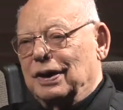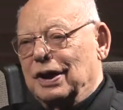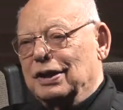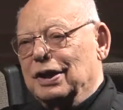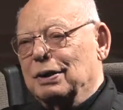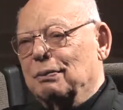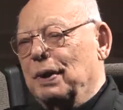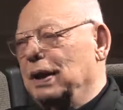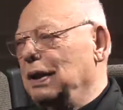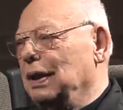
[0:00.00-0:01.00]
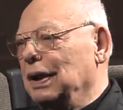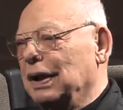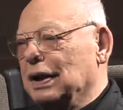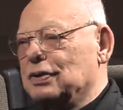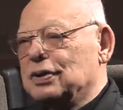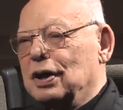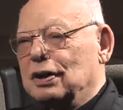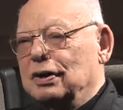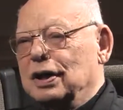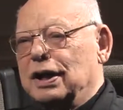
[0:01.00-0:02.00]
And then we got
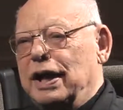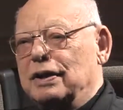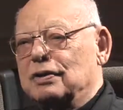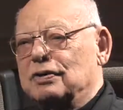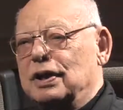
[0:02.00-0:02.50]
stuck in the Kansas